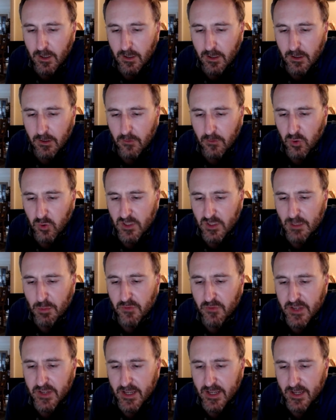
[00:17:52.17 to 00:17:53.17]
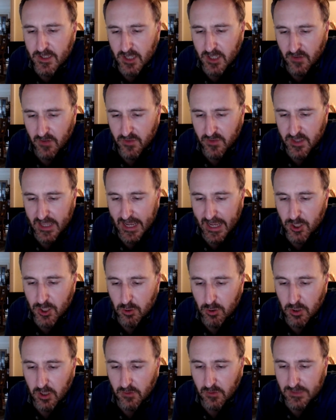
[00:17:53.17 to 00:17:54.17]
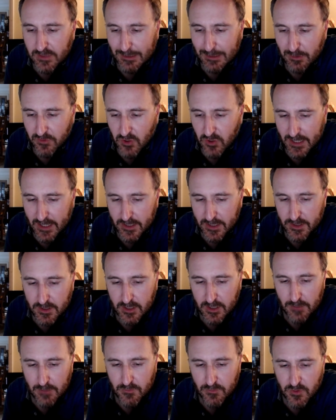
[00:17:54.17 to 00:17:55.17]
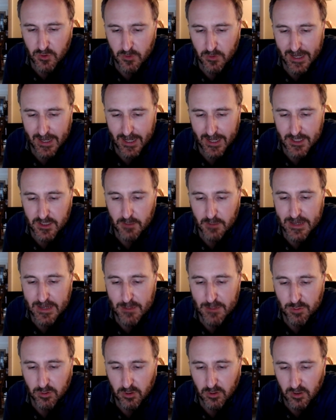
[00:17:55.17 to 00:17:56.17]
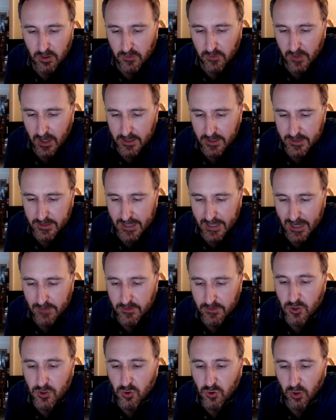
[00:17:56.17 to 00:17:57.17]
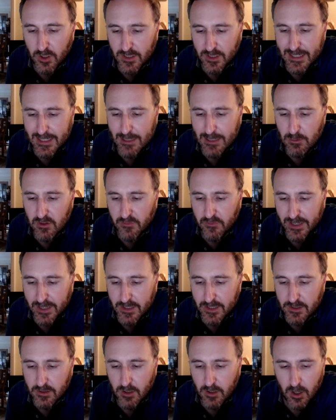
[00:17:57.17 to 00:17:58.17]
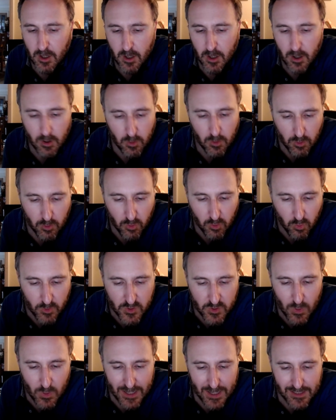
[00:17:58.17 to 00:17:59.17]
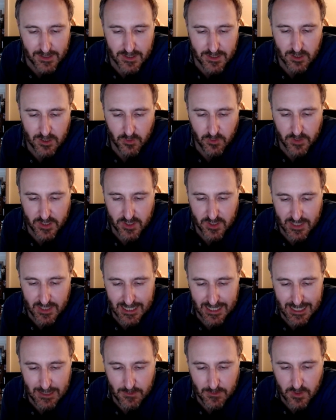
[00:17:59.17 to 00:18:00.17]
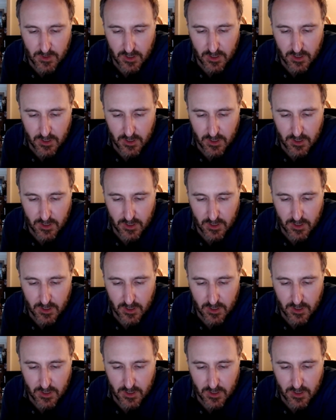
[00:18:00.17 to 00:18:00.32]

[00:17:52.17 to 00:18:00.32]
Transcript: For a number of years after the age-old conflict with dragons come to a head, the people of Arkand have enjoyed an era of peace. All was well until the esteemed